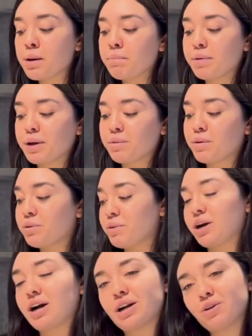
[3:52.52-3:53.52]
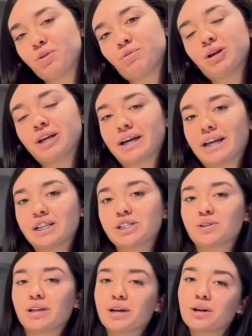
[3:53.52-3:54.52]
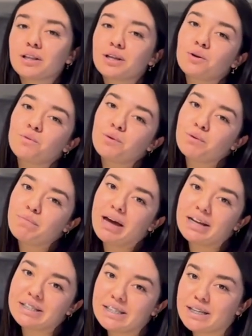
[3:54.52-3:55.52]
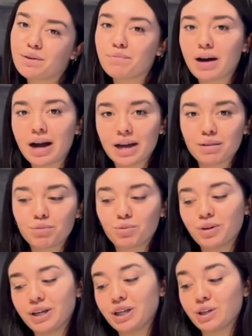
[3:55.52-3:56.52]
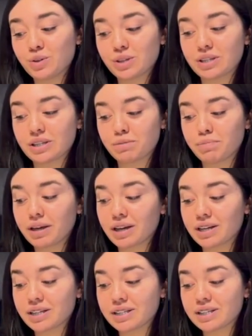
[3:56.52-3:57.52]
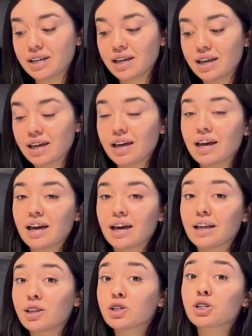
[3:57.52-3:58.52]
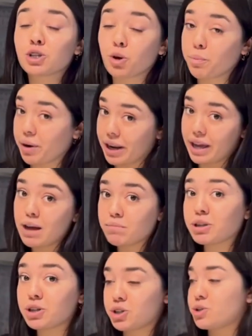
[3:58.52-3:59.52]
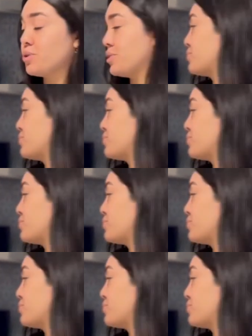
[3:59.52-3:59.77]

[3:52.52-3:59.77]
But when we got, we want to get into like a little romantic vibe, we use this because it looks so pretty. I'm gonna show you.